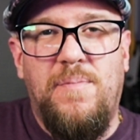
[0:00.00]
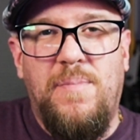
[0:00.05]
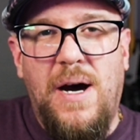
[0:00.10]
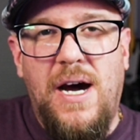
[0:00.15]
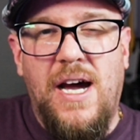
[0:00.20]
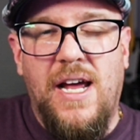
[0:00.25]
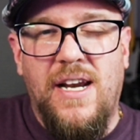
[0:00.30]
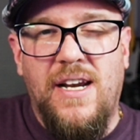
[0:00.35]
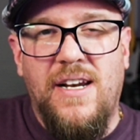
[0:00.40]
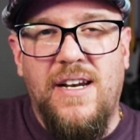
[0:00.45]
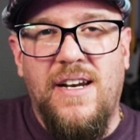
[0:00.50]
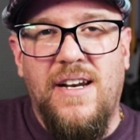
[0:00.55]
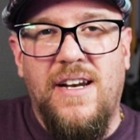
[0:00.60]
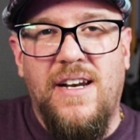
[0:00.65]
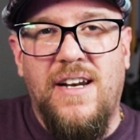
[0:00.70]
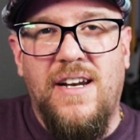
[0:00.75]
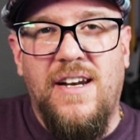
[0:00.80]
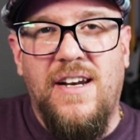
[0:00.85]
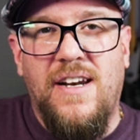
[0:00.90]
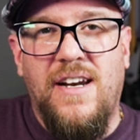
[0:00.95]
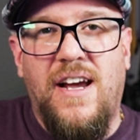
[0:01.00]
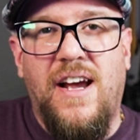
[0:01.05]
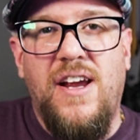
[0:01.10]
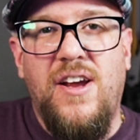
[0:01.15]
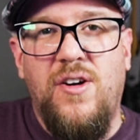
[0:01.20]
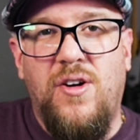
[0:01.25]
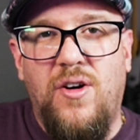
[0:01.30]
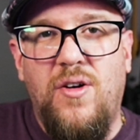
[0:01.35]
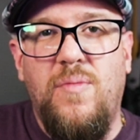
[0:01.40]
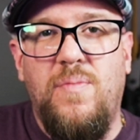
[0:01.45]
But I
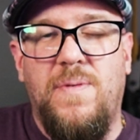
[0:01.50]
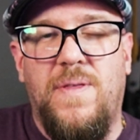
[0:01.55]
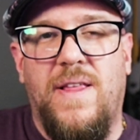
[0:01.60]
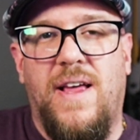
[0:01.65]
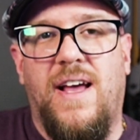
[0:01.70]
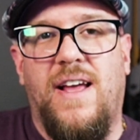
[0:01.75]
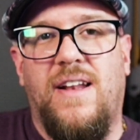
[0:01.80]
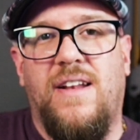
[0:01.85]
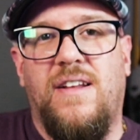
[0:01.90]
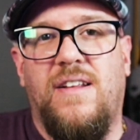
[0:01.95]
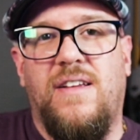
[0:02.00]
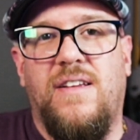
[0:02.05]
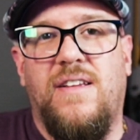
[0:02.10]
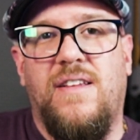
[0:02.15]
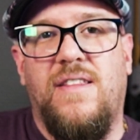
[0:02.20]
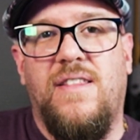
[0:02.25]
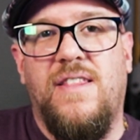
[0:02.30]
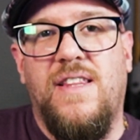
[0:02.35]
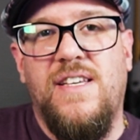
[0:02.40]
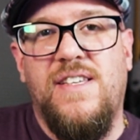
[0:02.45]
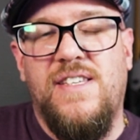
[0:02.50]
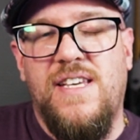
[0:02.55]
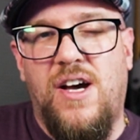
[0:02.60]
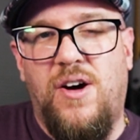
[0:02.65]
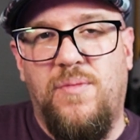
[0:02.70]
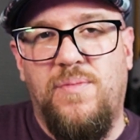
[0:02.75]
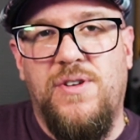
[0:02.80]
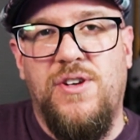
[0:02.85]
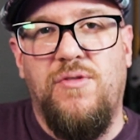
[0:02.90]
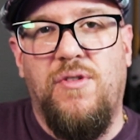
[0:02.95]
hope that this
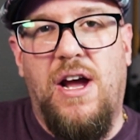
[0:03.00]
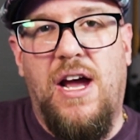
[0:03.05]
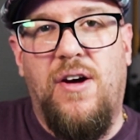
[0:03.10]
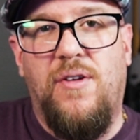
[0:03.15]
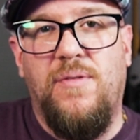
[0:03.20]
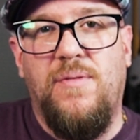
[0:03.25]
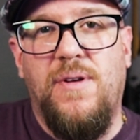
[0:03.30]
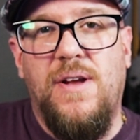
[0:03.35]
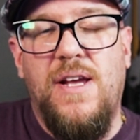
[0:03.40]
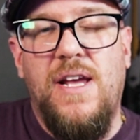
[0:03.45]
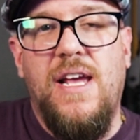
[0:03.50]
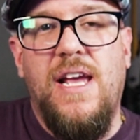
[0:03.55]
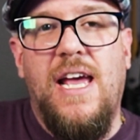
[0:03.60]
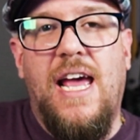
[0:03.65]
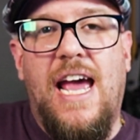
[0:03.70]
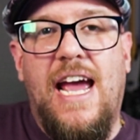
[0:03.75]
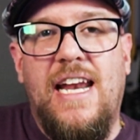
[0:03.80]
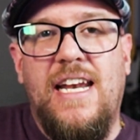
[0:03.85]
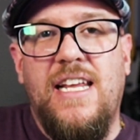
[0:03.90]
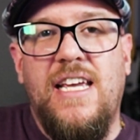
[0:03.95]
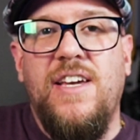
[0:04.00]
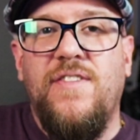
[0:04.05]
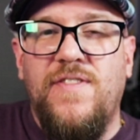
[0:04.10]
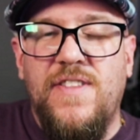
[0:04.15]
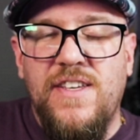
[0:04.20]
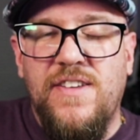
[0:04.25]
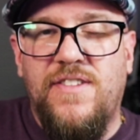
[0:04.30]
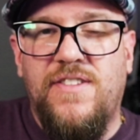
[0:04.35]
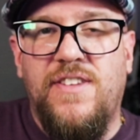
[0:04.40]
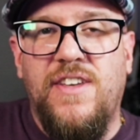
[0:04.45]
helped you out. And if
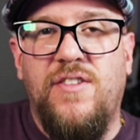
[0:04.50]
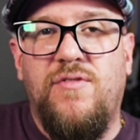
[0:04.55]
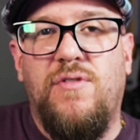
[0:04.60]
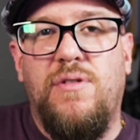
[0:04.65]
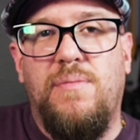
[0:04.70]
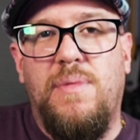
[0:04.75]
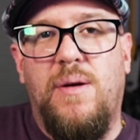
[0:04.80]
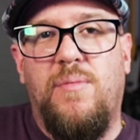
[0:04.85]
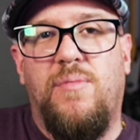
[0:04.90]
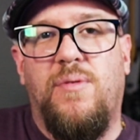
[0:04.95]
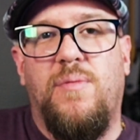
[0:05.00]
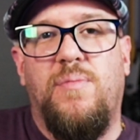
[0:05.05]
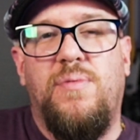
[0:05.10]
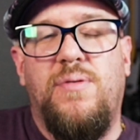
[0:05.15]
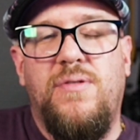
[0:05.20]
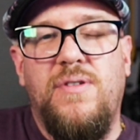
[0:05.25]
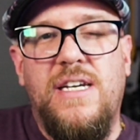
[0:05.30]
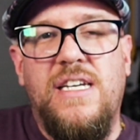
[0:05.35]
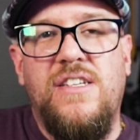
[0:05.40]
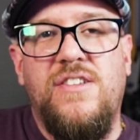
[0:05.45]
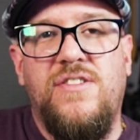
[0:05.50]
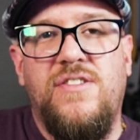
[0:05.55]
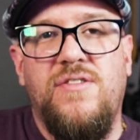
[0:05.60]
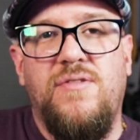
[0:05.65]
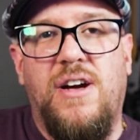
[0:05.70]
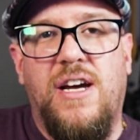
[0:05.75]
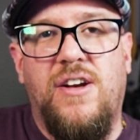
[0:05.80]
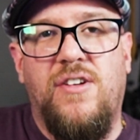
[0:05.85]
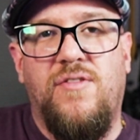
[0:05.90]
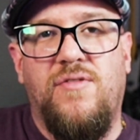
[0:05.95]
this did, remember, please
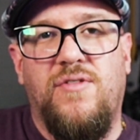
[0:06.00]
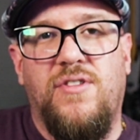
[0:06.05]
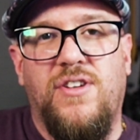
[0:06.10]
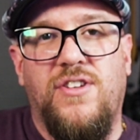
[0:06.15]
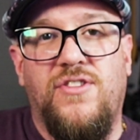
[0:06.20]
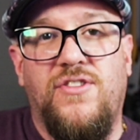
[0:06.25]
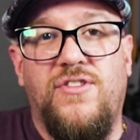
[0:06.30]
do head over to